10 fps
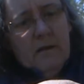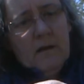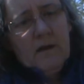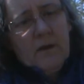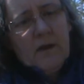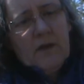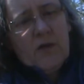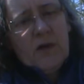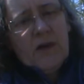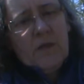And you want to
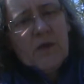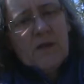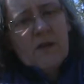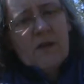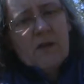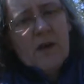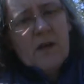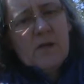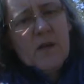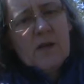try to keep this as straight
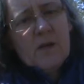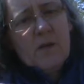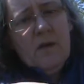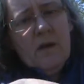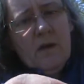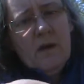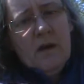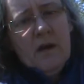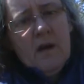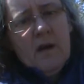as possible.
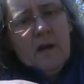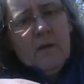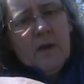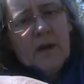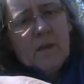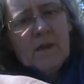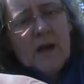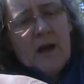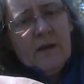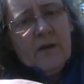When it comes
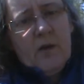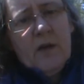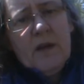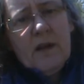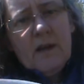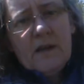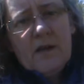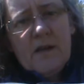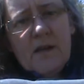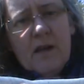onto the hook like
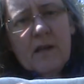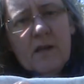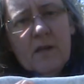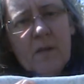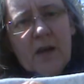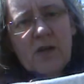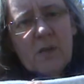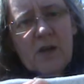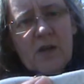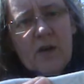this, the body
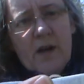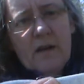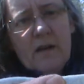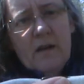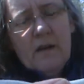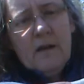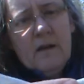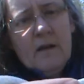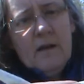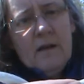should be straight.
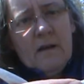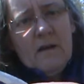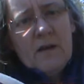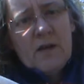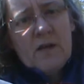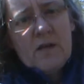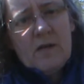And then just